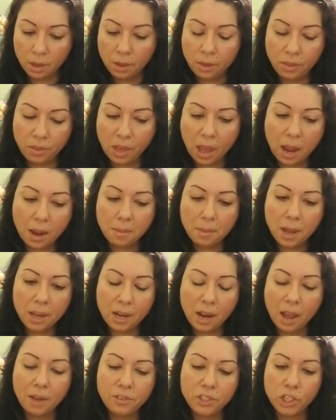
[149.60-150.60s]
They
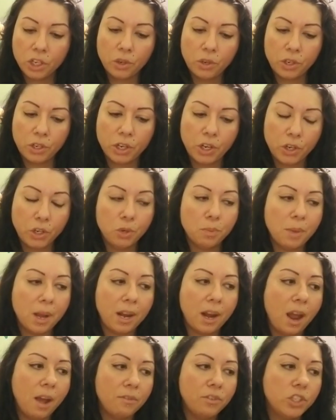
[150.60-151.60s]
might have children, or you might
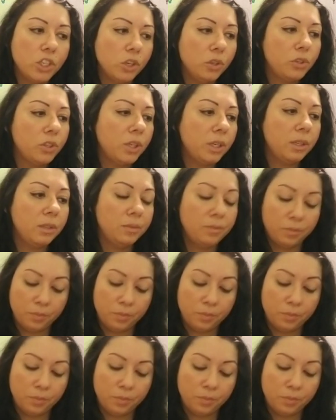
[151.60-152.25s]
have children.